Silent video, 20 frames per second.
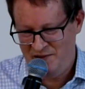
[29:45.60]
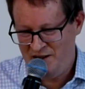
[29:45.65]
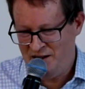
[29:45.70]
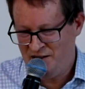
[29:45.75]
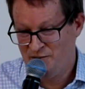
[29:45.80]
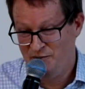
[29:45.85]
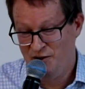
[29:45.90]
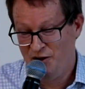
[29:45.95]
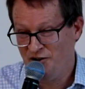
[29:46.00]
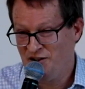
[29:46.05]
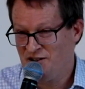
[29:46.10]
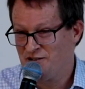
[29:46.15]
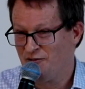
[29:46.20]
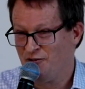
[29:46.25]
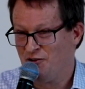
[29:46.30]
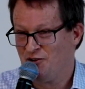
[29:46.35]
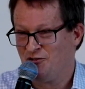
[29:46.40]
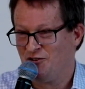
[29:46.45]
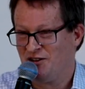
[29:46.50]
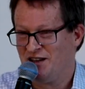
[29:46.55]
to be honest, the
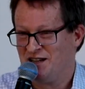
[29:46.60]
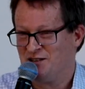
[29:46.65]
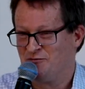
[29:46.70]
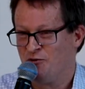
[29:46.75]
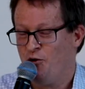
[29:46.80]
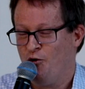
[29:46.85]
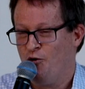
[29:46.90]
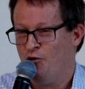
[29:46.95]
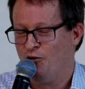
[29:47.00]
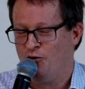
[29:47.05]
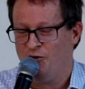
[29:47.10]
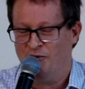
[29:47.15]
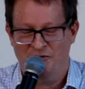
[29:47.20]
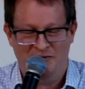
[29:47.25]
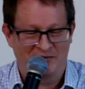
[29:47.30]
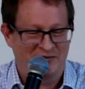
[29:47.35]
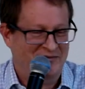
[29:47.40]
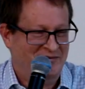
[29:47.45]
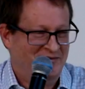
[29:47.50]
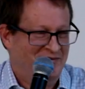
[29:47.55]
first few days were awful.
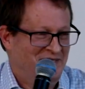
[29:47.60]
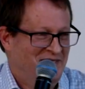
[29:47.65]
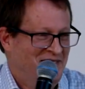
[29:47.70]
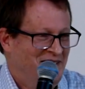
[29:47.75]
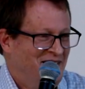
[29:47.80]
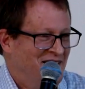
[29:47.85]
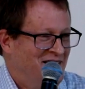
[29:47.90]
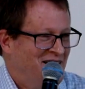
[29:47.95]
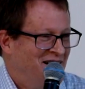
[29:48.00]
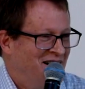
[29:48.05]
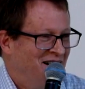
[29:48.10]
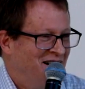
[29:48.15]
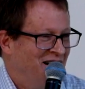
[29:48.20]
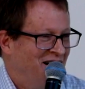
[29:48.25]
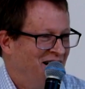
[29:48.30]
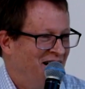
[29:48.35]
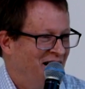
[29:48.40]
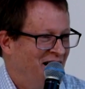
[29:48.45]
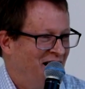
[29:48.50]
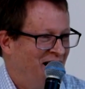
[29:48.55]

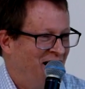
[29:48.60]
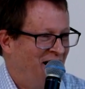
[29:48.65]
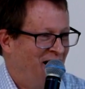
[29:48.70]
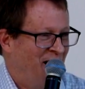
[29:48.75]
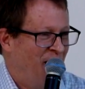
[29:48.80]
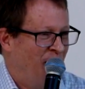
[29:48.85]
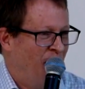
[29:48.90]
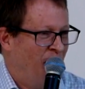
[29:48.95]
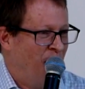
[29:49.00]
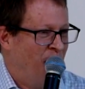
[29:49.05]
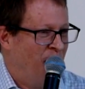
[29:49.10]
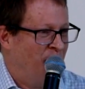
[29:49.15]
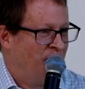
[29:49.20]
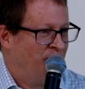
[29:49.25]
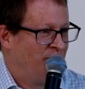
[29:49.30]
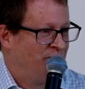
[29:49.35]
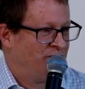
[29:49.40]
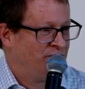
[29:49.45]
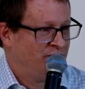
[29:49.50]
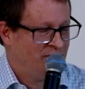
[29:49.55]

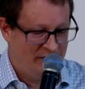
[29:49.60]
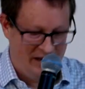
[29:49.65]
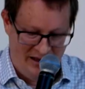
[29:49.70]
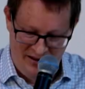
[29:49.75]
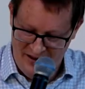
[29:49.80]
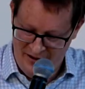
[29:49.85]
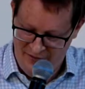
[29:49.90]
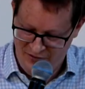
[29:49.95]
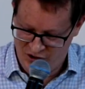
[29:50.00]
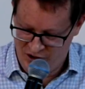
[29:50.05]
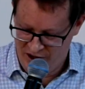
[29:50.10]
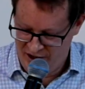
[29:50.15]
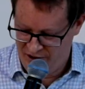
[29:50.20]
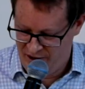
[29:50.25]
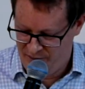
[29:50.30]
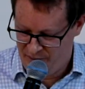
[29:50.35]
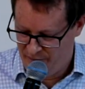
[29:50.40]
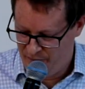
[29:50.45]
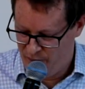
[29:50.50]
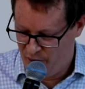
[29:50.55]
Um, and then generally
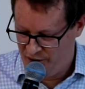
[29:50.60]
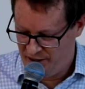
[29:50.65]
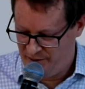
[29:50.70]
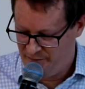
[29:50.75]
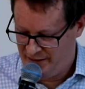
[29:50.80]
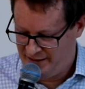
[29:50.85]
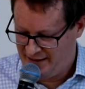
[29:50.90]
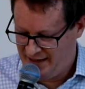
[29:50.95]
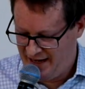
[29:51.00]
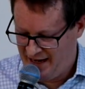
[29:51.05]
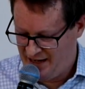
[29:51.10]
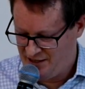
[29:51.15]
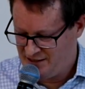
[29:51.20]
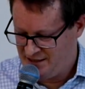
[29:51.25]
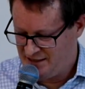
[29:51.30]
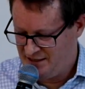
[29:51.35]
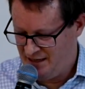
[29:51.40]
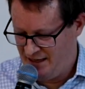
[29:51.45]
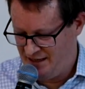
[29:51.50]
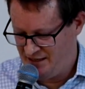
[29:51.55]
my body began to
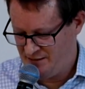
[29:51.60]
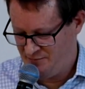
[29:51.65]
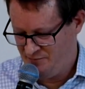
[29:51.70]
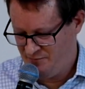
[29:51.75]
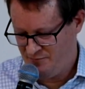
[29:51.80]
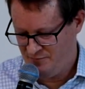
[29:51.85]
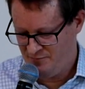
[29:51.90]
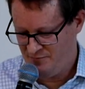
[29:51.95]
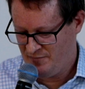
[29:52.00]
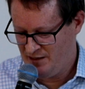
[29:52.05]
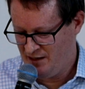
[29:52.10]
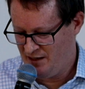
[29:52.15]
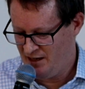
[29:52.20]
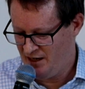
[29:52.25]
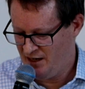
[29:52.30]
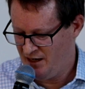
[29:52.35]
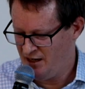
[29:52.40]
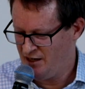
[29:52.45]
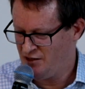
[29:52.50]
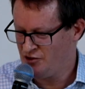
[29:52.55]
get
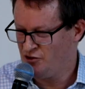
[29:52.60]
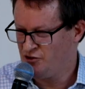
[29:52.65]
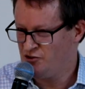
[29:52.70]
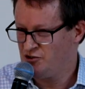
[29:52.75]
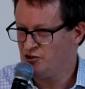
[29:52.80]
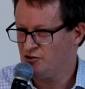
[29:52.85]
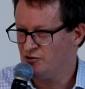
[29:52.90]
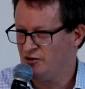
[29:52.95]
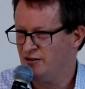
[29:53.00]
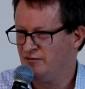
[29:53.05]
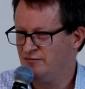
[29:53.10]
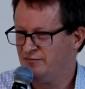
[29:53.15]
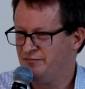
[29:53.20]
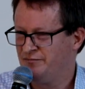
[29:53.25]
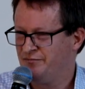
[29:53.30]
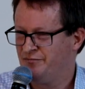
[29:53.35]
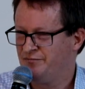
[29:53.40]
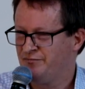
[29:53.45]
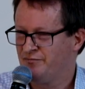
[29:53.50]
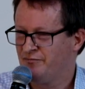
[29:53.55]
uh, used to it.
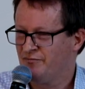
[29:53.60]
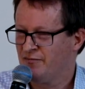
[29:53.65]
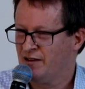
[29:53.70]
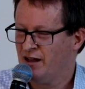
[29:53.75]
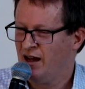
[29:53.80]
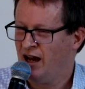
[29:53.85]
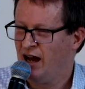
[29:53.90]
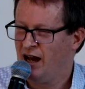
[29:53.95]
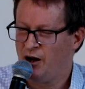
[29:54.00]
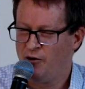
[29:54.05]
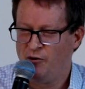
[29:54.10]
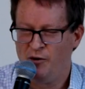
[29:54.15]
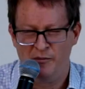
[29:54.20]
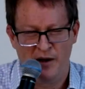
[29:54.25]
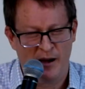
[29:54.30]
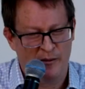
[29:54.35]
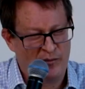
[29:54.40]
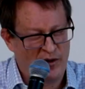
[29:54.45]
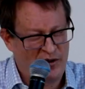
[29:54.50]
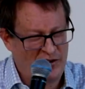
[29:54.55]
And I
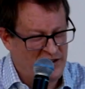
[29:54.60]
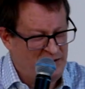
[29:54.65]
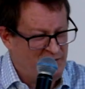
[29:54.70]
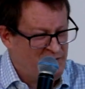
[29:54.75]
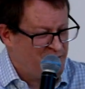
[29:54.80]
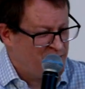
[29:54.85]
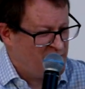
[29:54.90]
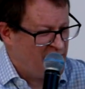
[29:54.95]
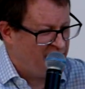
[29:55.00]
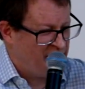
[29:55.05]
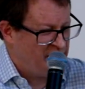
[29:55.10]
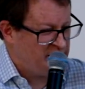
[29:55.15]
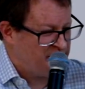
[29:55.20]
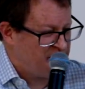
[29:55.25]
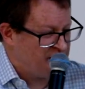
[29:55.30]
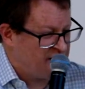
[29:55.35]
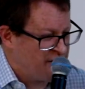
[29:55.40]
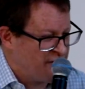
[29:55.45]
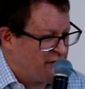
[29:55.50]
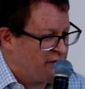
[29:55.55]
remember there's very
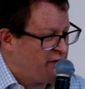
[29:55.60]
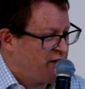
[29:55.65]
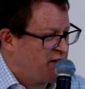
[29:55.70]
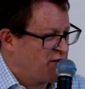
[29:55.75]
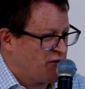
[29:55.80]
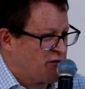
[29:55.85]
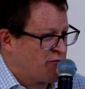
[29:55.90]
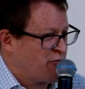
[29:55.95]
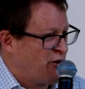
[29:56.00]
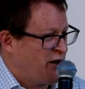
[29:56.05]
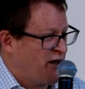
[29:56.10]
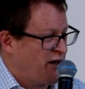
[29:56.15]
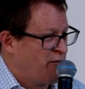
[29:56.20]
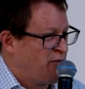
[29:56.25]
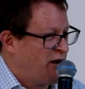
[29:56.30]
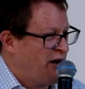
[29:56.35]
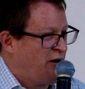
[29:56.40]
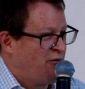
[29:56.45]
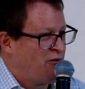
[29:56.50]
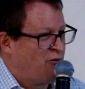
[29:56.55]
specific thing I was praying
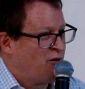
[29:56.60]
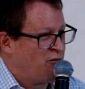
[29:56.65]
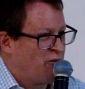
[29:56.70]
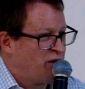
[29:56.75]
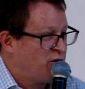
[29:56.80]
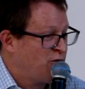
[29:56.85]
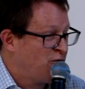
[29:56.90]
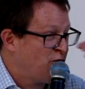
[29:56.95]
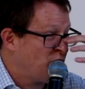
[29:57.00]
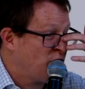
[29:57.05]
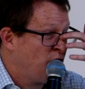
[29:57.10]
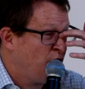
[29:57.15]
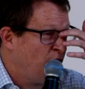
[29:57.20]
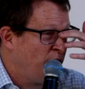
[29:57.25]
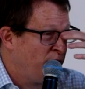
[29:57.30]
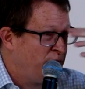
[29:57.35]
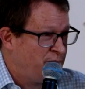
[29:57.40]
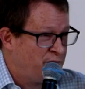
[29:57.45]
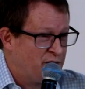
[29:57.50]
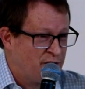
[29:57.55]
about. I mean, when we call
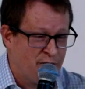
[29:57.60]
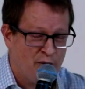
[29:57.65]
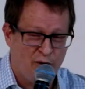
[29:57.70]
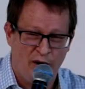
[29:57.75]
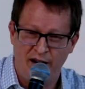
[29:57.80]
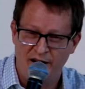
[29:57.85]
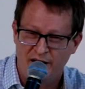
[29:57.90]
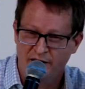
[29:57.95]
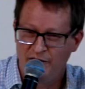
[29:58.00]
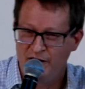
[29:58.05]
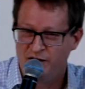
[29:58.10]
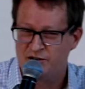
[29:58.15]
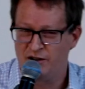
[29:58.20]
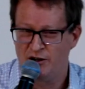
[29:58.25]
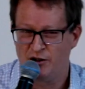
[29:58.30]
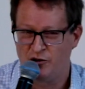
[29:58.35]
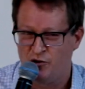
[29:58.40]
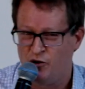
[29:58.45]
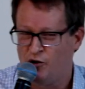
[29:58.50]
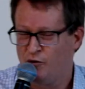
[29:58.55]
people to pray individually
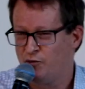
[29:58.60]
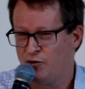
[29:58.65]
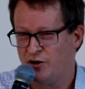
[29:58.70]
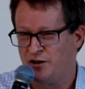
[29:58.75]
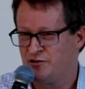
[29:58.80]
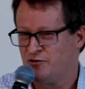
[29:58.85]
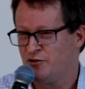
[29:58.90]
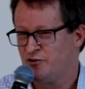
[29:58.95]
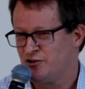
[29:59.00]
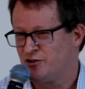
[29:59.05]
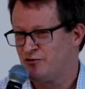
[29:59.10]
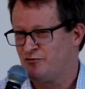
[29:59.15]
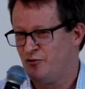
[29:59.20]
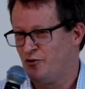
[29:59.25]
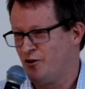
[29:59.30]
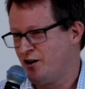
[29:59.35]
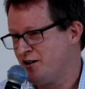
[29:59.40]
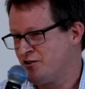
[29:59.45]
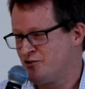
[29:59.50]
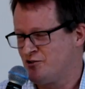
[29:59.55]
and corporately, it's not just
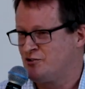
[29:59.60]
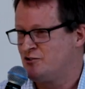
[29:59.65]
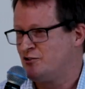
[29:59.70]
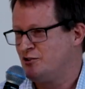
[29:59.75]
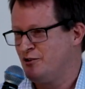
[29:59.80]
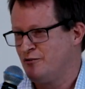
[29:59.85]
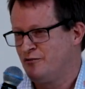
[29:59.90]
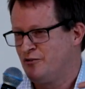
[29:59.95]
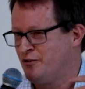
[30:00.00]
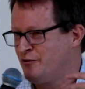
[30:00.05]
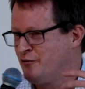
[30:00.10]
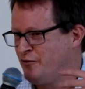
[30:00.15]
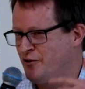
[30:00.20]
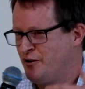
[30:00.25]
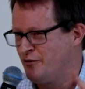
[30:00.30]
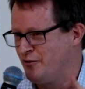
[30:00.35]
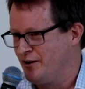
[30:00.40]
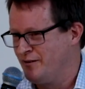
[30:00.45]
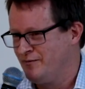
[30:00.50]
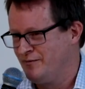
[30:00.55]
for let's just do it for the fun
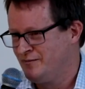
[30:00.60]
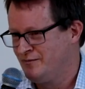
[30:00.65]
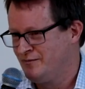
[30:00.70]
of it.